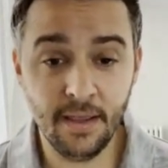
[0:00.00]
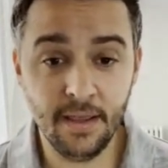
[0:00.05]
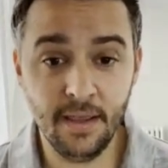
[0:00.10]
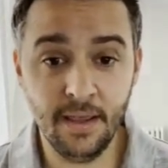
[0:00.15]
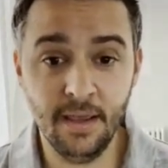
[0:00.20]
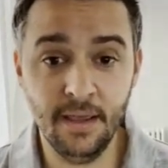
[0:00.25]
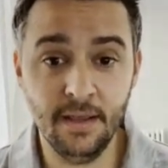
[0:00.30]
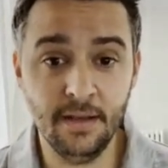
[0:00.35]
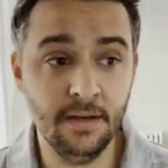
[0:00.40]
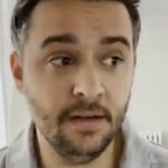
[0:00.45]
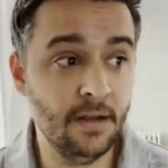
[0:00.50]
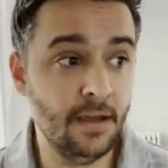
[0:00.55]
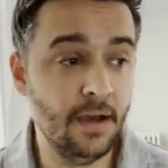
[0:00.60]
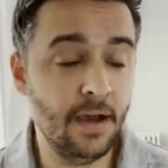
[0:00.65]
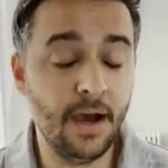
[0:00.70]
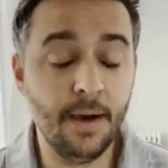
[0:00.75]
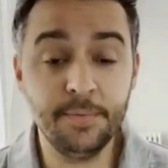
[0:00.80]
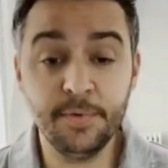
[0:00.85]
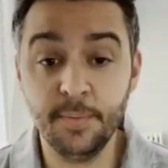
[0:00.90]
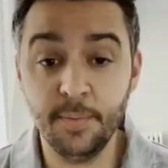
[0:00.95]
and
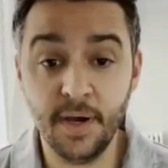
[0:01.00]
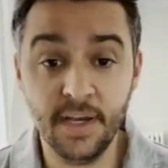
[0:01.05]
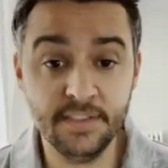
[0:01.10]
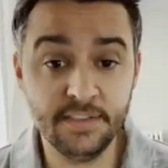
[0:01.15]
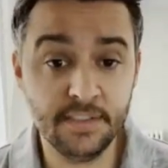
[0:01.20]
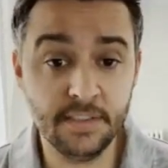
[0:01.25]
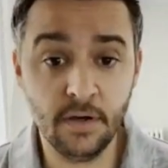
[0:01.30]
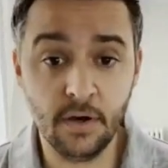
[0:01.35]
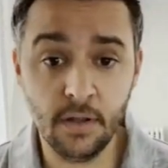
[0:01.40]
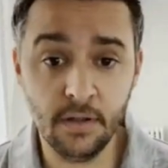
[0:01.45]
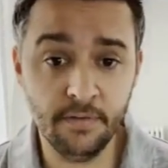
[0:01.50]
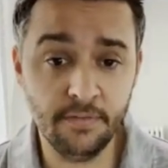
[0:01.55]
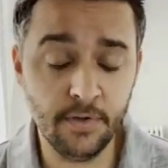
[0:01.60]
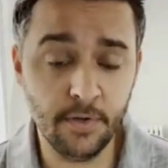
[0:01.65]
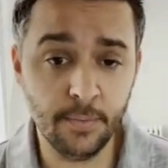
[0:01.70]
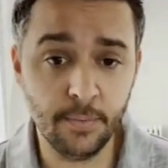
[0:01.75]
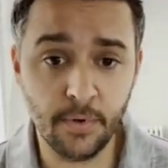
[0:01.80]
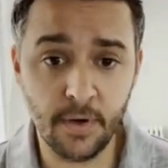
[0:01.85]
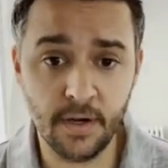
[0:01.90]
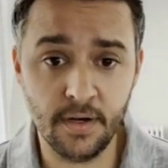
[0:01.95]
optimizing all of
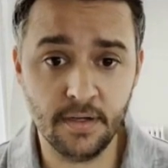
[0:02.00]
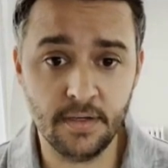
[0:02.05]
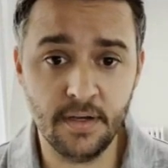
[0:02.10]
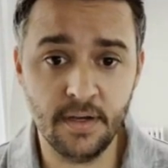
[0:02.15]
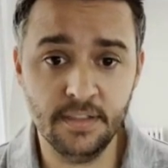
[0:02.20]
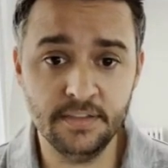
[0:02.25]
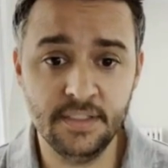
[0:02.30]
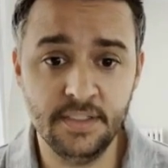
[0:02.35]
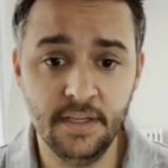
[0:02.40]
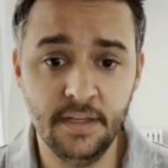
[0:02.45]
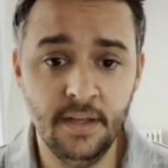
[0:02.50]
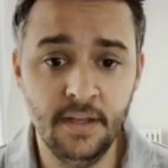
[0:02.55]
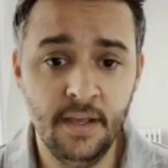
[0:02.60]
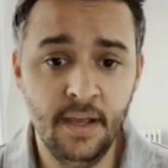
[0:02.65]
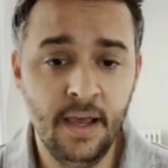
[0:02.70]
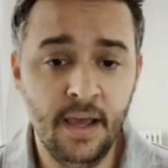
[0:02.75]
your product content,